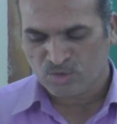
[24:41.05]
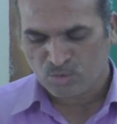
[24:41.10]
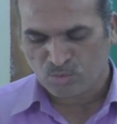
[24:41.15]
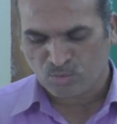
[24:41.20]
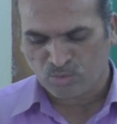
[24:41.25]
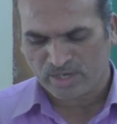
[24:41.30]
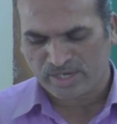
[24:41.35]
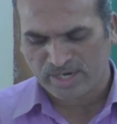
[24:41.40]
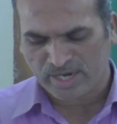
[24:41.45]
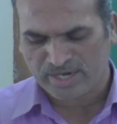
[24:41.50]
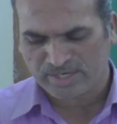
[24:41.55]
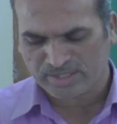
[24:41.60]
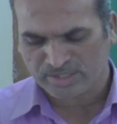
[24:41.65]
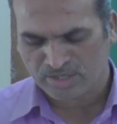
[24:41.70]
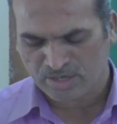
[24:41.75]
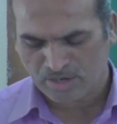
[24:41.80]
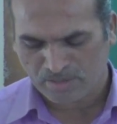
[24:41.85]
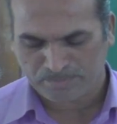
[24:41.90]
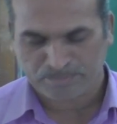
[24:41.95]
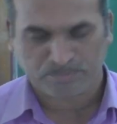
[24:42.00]

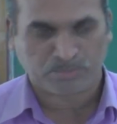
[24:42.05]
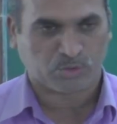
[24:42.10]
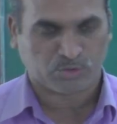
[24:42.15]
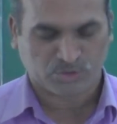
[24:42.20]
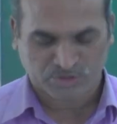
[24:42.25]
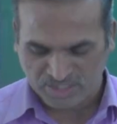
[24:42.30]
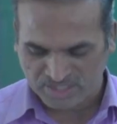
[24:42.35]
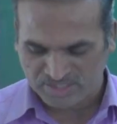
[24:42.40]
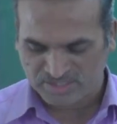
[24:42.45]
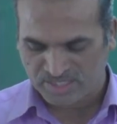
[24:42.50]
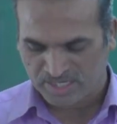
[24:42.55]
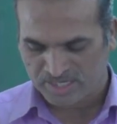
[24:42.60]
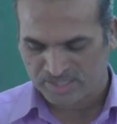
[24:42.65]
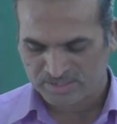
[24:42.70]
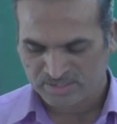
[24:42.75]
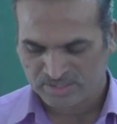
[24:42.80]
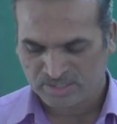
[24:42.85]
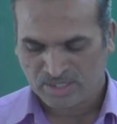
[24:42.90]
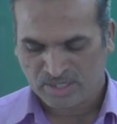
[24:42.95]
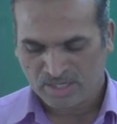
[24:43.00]
variety of processes,